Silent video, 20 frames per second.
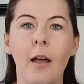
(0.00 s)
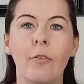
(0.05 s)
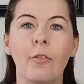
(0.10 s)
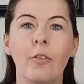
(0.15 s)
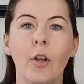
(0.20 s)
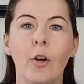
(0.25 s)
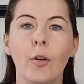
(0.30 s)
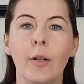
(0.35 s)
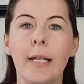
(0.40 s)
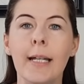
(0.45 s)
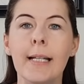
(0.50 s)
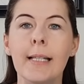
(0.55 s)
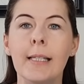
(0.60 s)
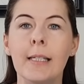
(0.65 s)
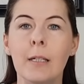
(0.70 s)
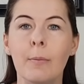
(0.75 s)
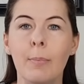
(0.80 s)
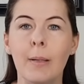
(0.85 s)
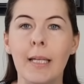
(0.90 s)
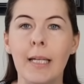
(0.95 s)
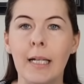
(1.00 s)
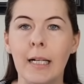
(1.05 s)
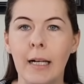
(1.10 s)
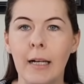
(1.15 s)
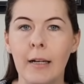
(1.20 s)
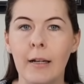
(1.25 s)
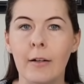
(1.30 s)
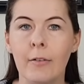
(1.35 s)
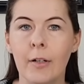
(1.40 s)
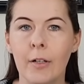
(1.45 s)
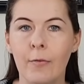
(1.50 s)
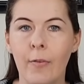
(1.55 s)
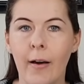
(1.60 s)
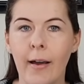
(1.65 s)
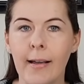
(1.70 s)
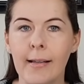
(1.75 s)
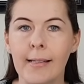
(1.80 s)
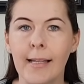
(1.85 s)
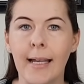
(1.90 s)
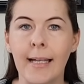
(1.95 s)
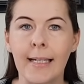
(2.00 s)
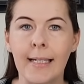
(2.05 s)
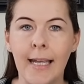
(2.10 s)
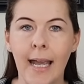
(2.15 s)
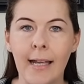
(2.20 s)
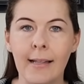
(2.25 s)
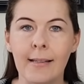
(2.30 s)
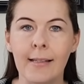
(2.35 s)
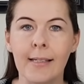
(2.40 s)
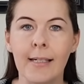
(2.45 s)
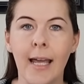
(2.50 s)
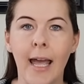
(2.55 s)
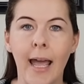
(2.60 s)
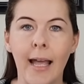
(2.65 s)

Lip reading: there needs to be clear advice against